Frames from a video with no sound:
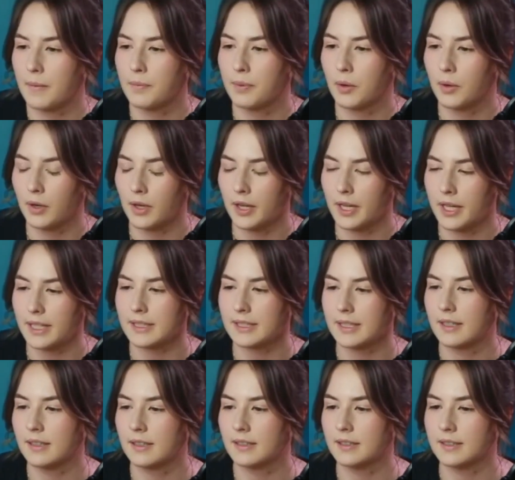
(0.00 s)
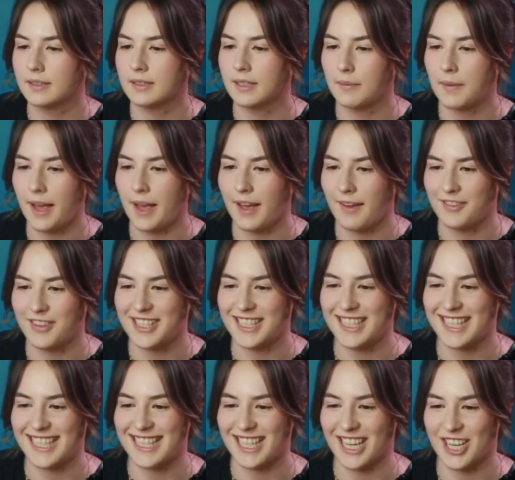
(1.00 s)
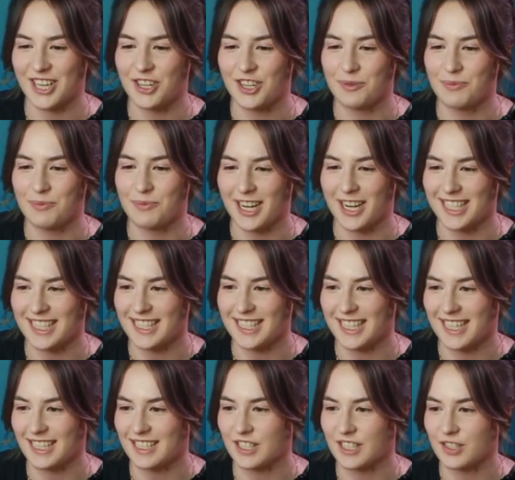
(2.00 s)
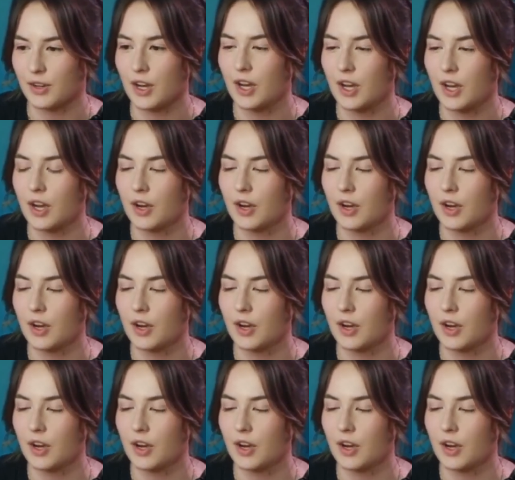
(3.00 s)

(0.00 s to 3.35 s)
Put some emphasis on your process